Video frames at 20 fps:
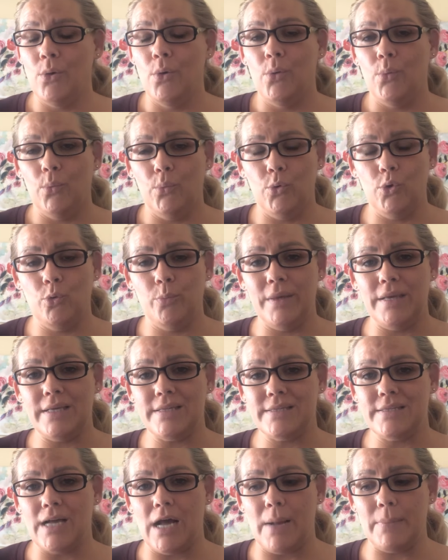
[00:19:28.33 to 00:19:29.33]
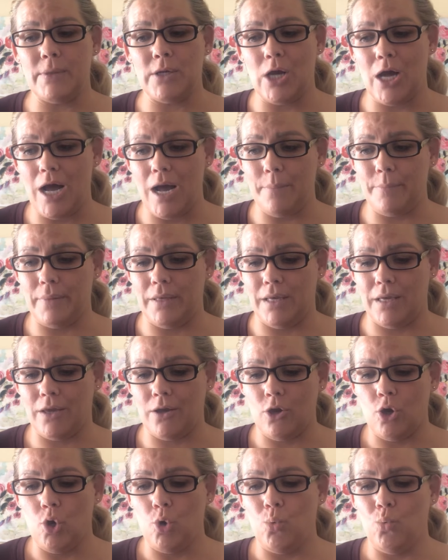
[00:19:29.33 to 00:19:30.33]
Ruby stopped
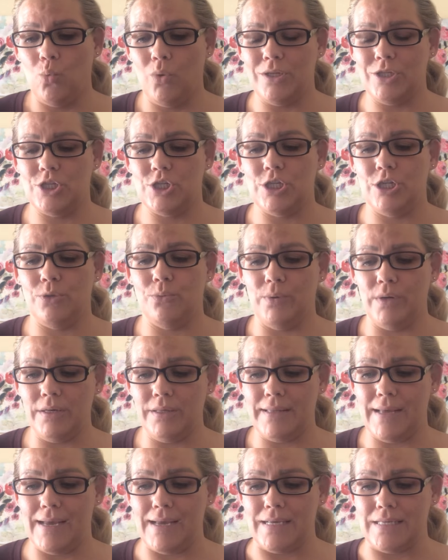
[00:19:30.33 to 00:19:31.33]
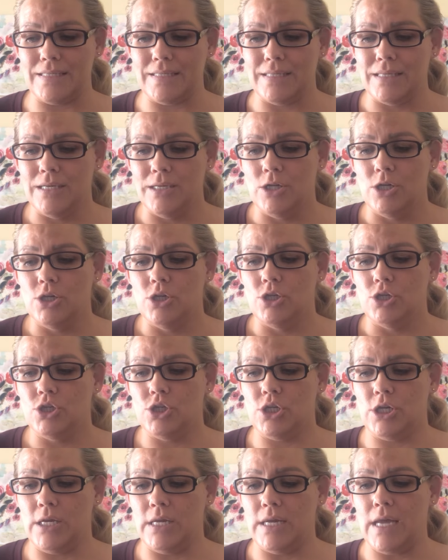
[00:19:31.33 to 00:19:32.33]
copying when she realized
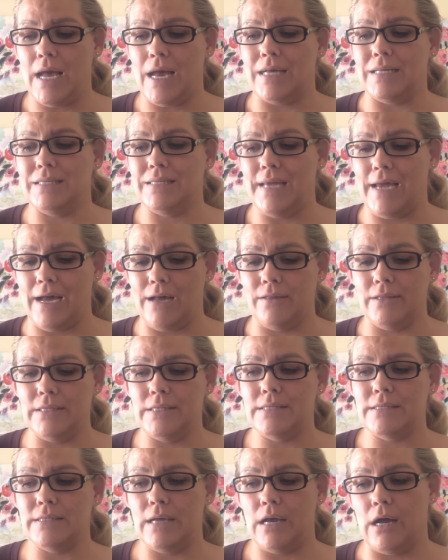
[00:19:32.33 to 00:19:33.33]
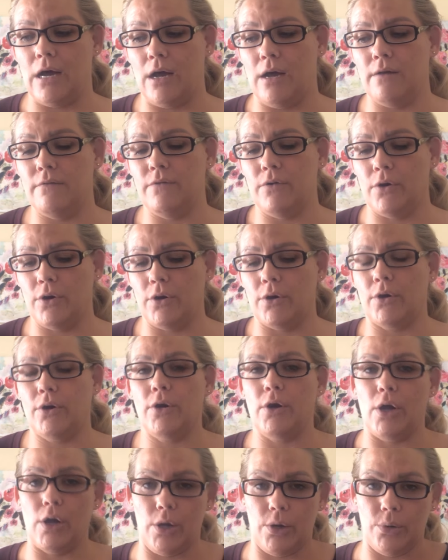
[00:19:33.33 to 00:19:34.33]
she had talents of
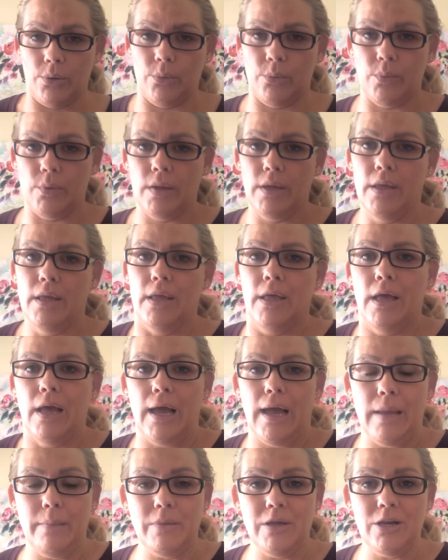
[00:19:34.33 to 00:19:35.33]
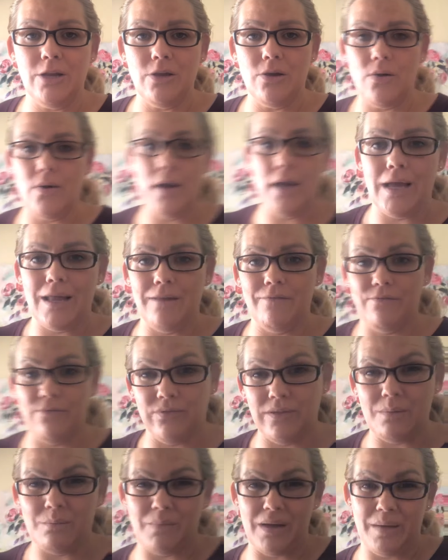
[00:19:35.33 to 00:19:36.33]
her own. I'm going to go ahead and
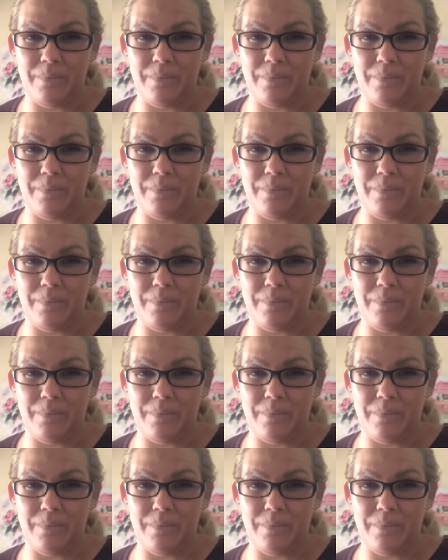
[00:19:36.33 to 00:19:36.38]
flip my